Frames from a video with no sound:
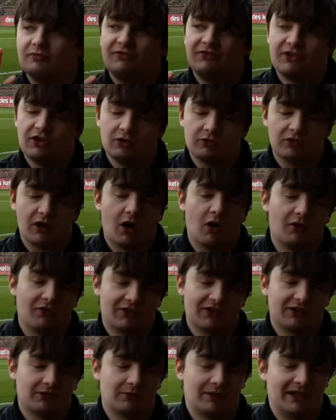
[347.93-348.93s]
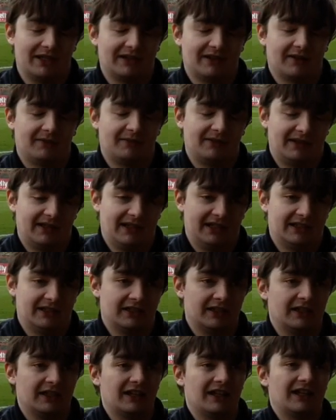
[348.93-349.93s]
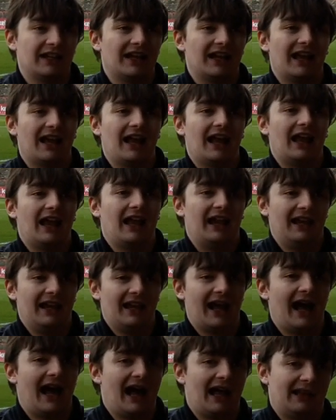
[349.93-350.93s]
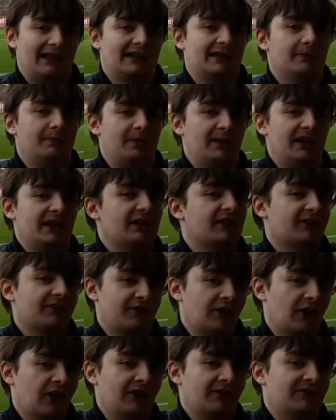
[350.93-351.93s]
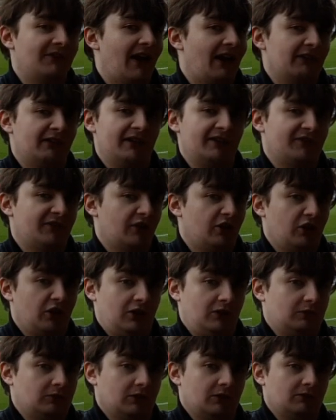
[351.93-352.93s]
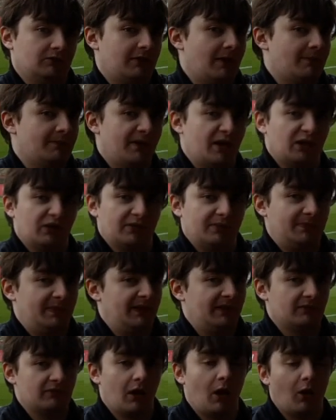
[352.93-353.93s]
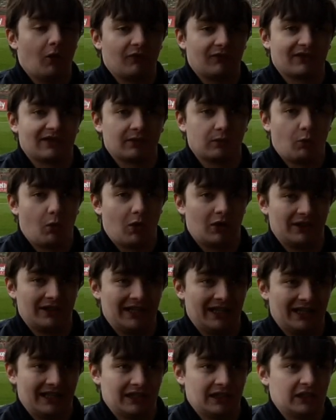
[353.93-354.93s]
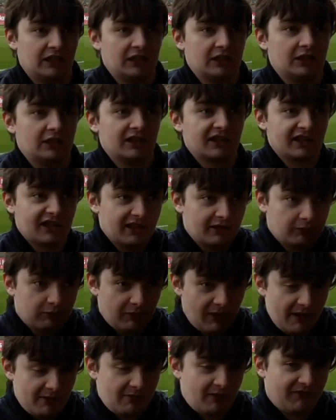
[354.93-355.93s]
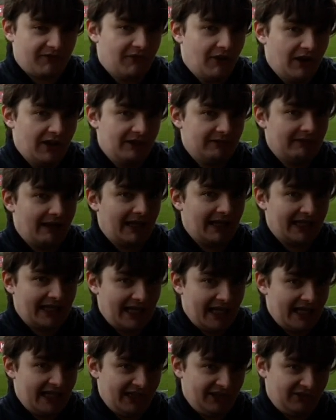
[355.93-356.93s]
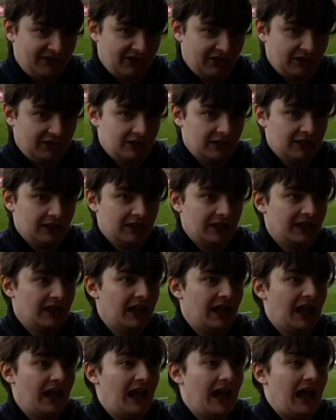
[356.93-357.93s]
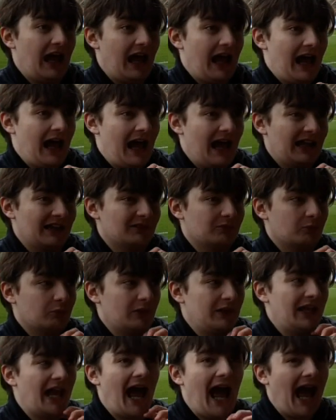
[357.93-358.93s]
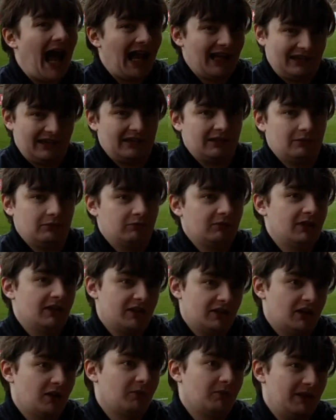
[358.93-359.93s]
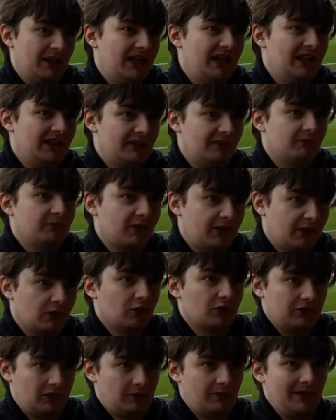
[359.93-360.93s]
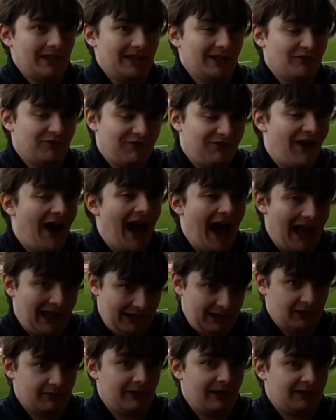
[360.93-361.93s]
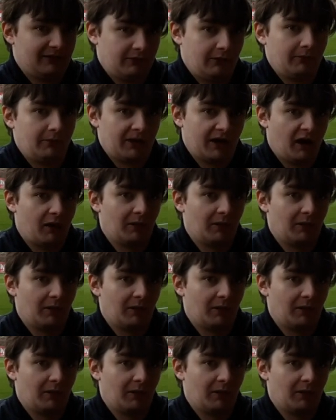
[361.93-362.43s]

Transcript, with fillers: few Rovers wins I've seen it has to be the fir- very first one when Bohs beat Rovers 1 0. Because we were fighting relegation and we had to, you know, we needed results, we did fast or else we were